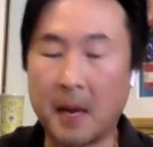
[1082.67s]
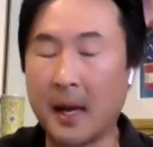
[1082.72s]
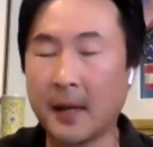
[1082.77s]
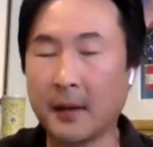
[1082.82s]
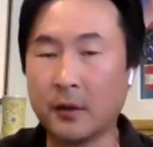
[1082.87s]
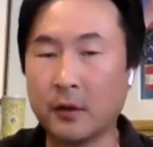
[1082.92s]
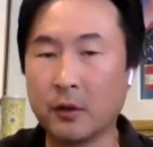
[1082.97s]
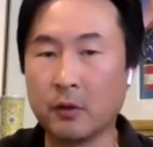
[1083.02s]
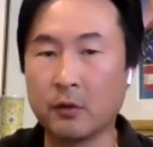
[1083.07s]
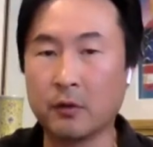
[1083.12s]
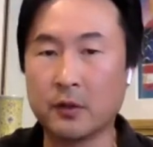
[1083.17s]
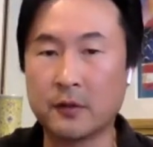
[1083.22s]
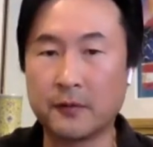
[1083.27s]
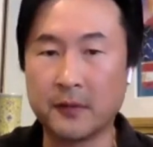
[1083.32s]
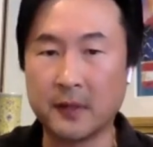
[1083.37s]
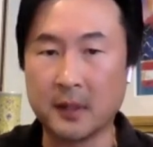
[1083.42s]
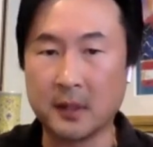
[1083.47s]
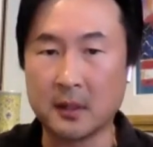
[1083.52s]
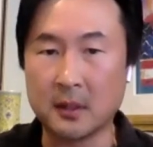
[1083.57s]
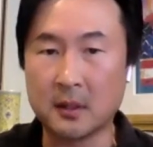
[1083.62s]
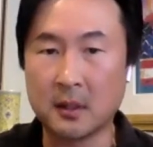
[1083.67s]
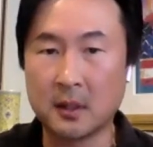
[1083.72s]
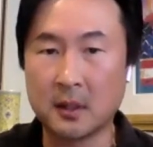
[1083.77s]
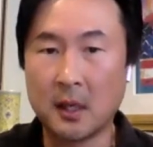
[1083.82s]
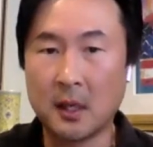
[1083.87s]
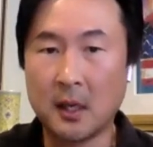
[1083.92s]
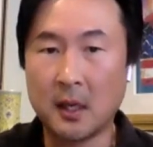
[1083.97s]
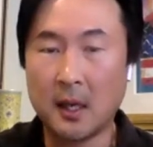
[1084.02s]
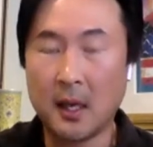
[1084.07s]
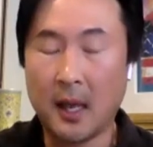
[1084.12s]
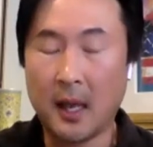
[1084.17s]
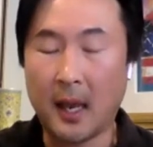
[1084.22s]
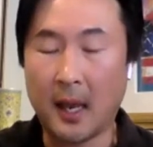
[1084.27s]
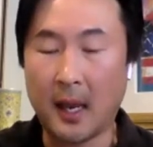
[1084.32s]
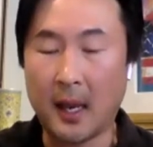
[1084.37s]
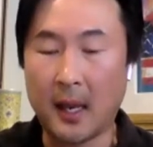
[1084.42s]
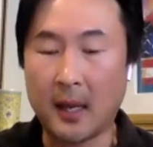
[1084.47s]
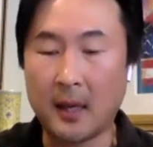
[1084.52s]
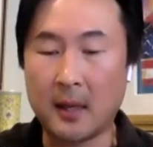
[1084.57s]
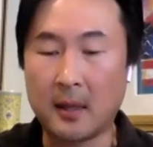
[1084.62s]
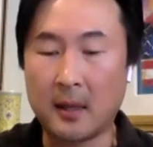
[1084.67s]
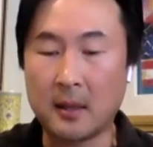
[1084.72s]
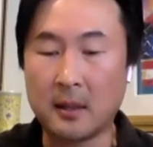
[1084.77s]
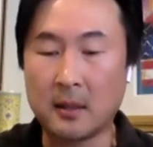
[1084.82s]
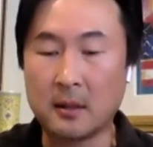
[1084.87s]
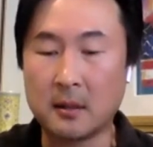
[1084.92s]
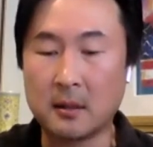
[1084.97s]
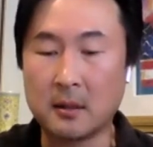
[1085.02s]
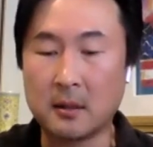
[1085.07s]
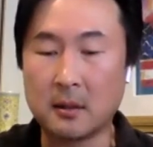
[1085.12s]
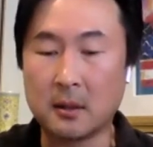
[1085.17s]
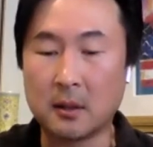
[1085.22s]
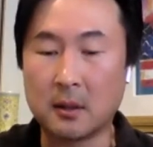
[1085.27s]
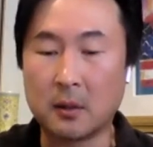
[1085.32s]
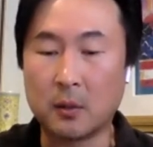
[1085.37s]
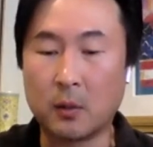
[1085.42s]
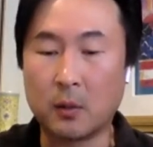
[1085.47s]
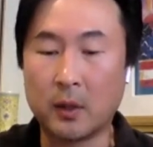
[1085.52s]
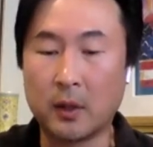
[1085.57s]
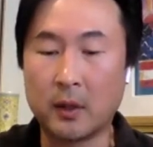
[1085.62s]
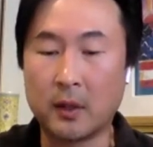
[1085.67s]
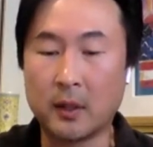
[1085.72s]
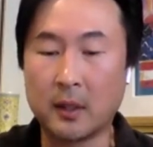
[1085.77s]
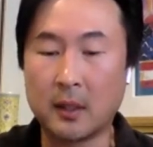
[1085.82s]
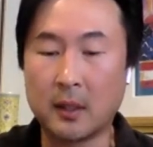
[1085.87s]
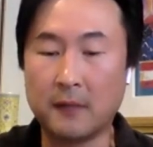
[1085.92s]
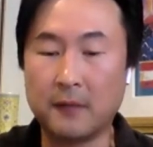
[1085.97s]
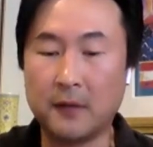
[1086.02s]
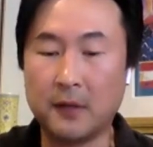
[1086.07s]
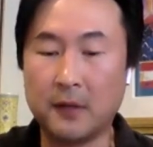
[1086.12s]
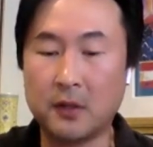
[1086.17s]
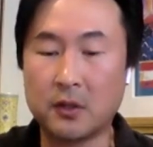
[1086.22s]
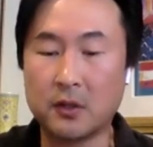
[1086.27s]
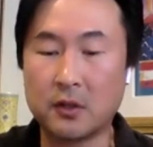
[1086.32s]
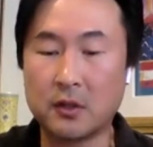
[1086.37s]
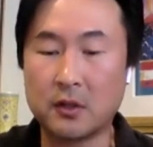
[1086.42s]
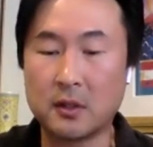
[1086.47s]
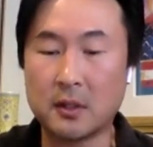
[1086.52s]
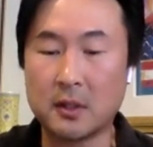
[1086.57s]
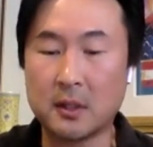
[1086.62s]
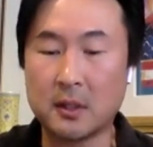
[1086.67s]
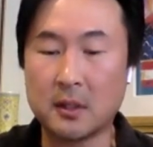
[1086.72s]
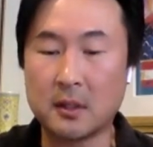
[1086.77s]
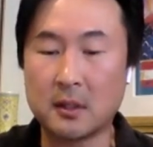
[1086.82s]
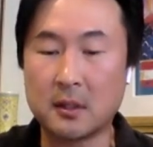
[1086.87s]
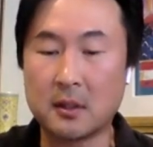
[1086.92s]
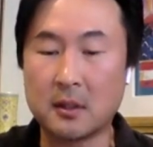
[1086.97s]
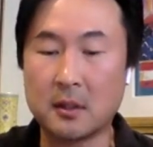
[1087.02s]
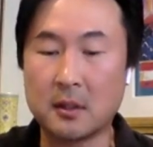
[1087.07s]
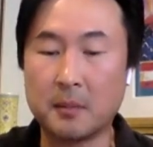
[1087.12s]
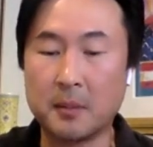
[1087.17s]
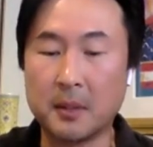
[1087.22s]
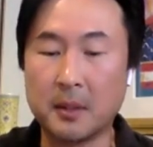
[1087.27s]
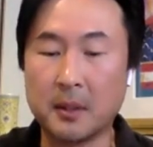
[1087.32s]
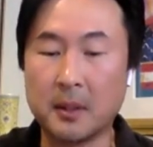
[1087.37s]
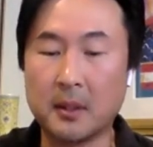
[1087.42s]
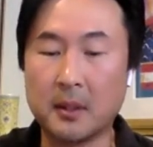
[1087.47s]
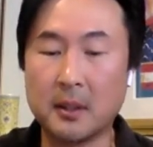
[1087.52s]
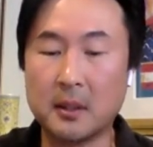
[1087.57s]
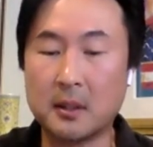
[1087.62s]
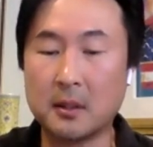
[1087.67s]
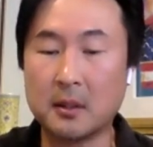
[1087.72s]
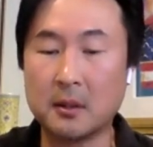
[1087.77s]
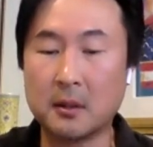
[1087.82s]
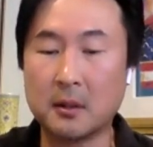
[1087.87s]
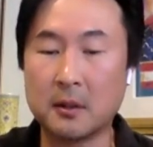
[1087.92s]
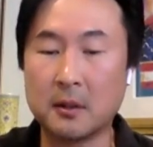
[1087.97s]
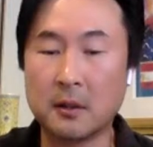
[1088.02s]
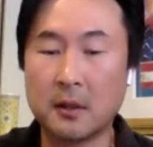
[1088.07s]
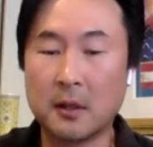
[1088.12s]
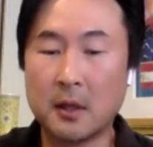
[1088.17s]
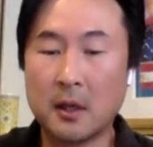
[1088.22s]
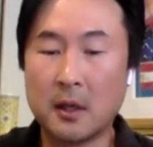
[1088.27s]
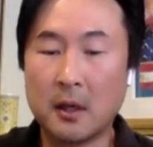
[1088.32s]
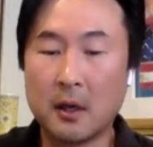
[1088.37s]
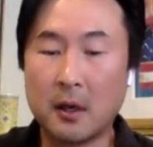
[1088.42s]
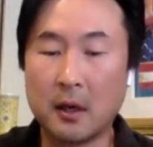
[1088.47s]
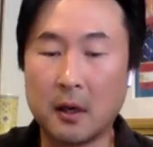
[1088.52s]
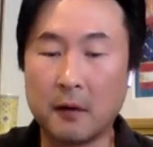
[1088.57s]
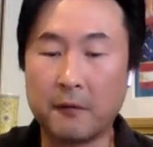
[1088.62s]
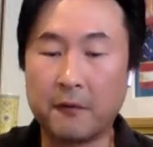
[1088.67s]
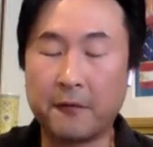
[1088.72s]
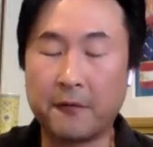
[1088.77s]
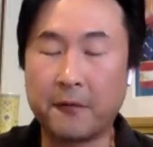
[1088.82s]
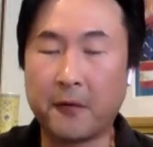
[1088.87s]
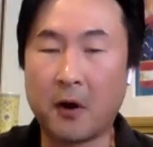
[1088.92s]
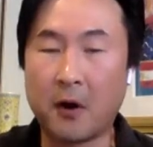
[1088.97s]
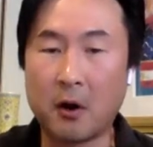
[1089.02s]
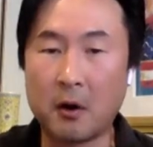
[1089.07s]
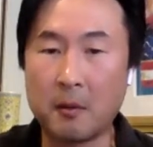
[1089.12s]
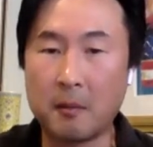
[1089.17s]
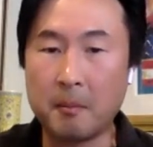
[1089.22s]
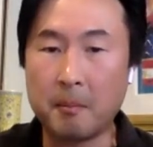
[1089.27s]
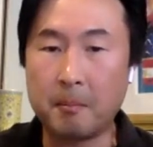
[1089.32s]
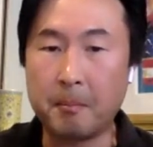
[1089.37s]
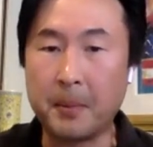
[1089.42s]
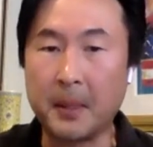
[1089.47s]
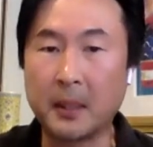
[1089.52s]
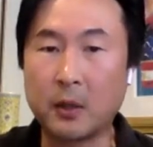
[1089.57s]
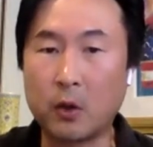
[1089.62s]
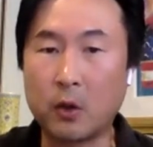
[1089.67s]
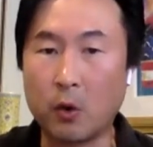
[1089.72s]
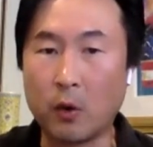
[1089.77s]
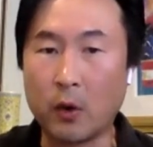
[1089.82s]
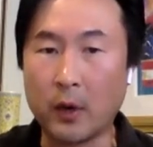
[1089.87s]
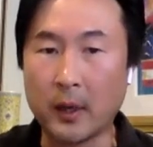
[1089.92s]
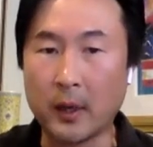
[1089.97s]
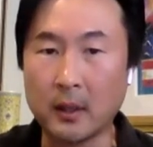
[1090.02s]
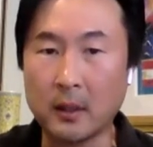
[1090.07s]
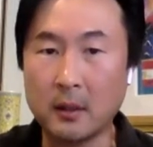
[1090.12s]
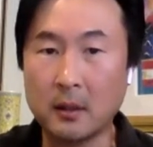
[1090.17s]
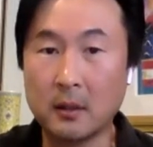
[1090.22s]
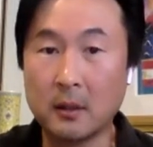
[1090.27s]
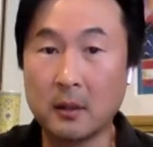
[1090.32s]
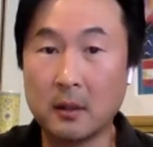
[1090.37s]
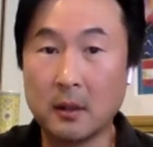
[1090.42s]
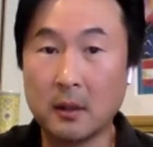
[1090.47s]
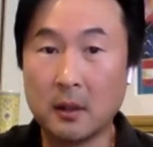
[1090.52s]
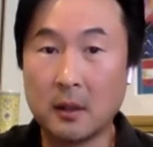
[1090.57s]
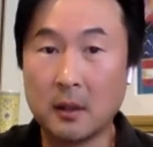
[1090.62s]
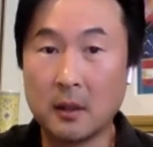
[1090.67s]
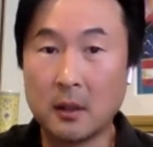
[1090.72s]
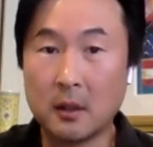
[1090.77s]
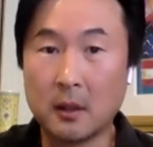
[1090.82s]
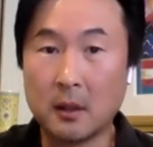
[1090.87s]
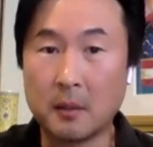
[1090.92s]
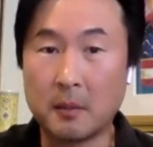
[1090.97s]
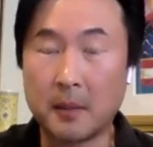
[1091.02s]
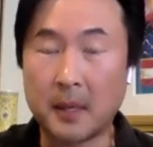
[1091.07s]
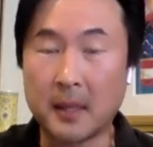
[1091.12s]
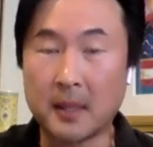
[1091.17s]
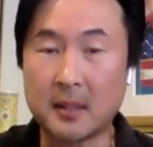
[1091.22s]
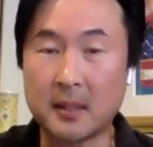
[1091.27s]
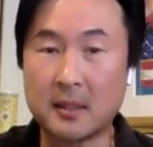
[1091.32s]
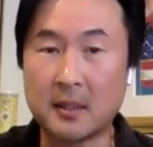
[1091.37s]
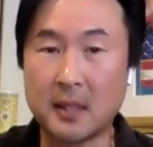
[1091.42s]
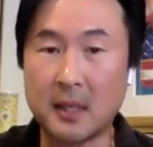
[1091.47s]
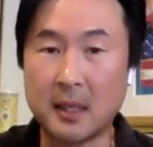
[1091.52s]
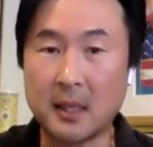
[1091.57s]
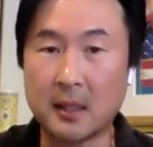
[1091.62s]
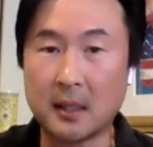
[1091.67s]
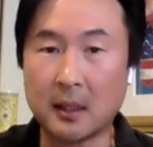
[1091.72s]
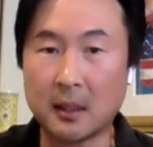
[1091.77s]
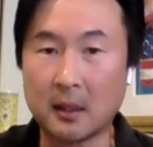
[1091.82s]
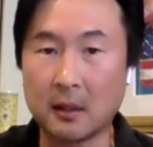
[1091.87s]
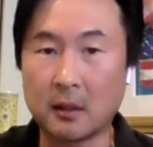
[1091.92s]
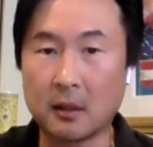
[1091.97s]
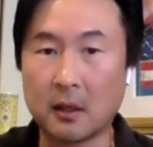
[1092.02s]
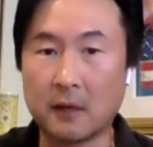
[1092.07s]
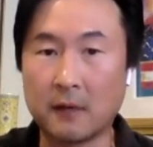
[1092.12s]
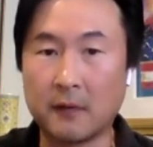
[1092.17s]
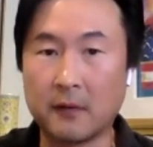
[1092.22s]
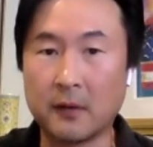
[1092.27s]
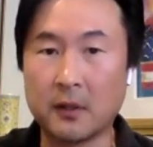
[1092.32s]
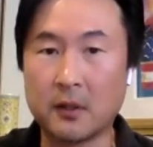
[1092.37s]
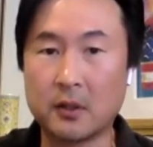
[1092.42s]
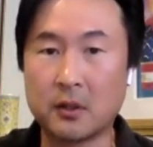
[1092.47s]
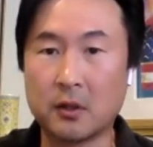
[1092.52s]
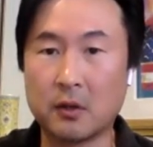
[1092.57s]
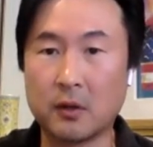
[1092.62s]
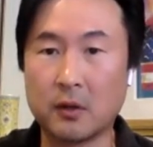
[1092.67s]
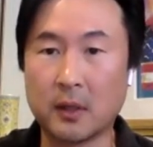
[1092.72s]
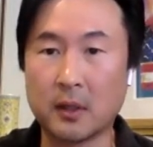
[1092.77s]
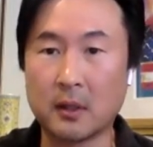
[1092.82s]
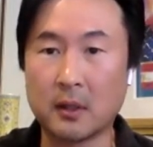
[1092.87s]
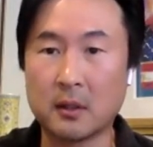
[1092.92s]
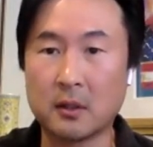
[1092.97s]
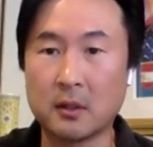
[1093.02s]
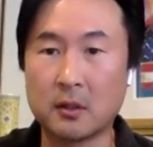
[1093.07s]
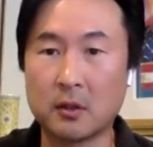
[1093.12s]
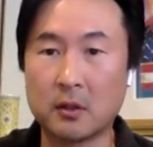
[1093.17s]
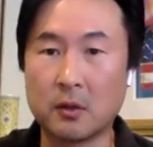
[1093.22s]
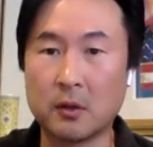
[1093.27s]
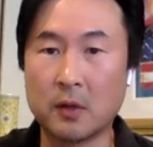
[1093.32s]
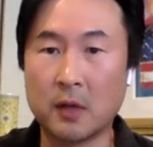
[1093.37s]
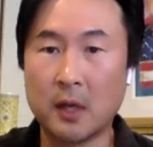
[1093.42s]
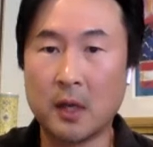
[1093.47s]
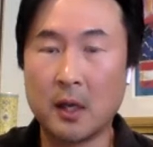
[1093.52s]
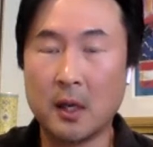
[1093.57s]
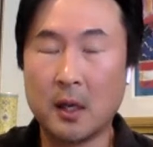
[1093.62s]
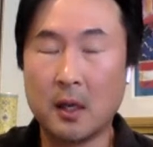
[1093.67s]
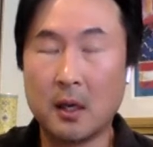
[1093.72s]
mine those fees. And one of the key features is the ability to farm Bitcoin by staking the governance token. So